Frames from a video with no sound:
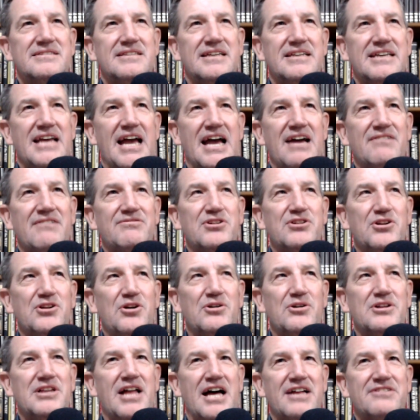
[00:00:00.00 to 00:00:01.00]
You have to
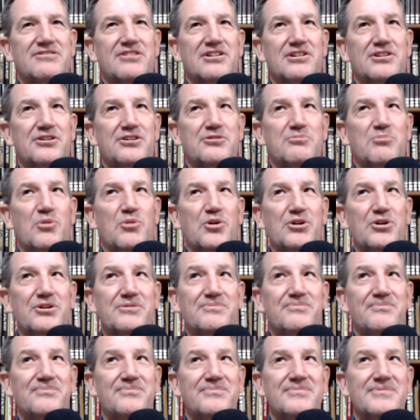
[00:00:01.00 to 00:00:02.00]
know a lot to learn
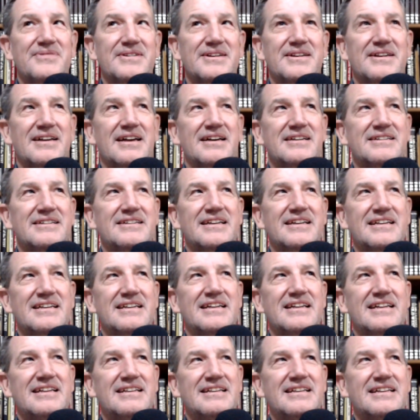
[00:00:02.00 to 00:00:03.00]
more,
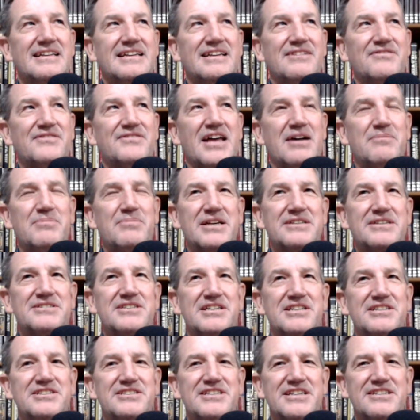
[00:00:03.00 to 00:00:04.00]
if that makes
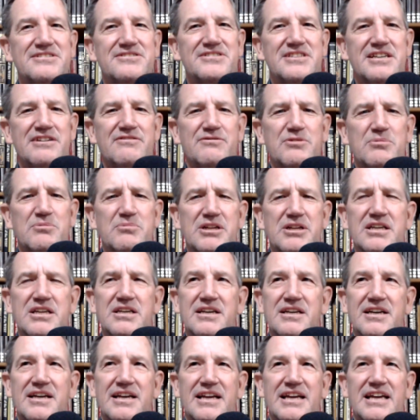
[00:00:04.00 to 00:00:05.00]
any sense to everybody.
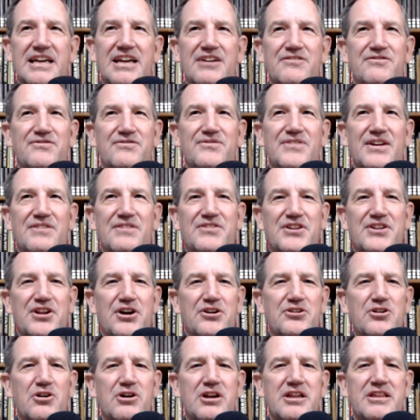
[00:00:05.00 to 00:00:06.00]
If you
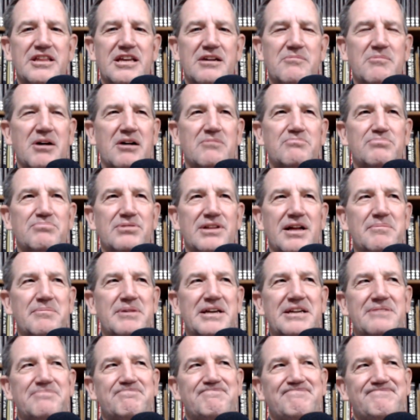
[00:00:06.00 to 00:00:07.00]
don't know anything about
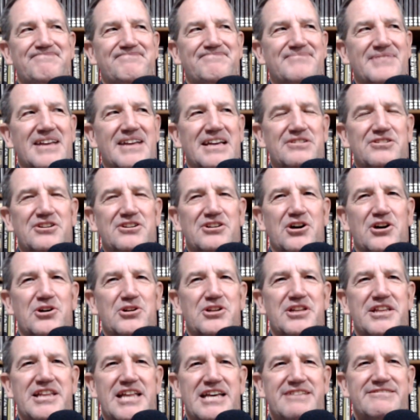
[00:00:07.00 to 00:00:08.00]
plumbing and you go
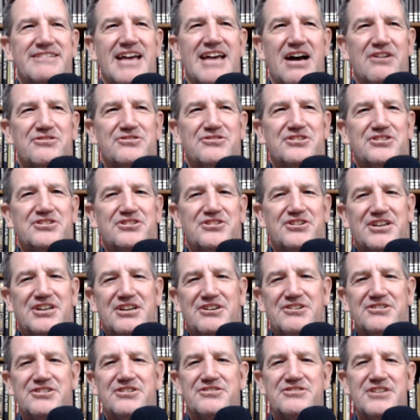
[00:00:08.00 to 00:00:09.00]
to this house and you're
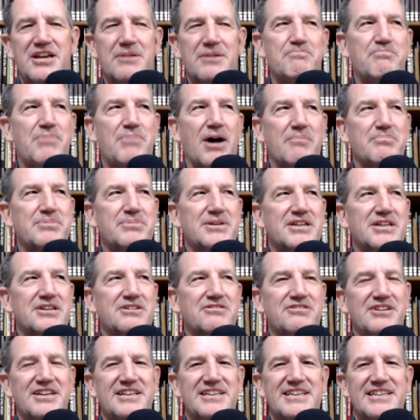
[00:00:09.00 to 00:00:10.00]
hearing the same popping and
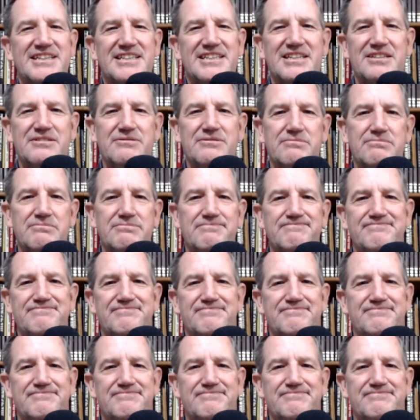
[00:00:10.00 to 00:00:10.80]
creaking and